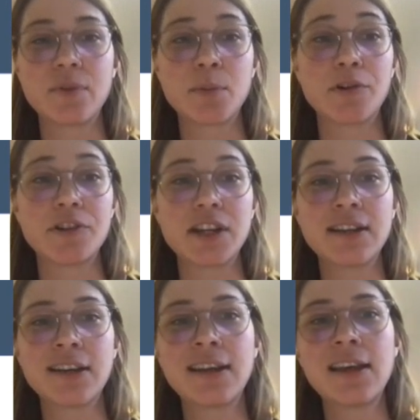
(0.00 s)

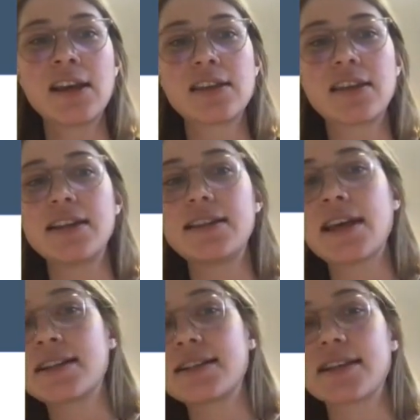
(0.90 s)
reporting. They
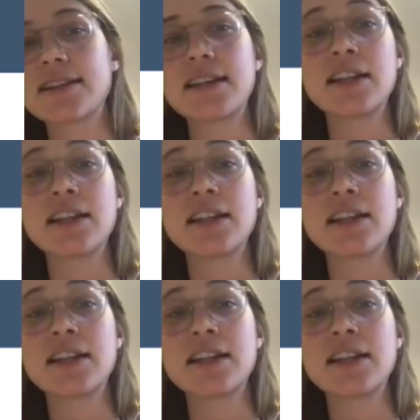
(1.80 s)
then assessed the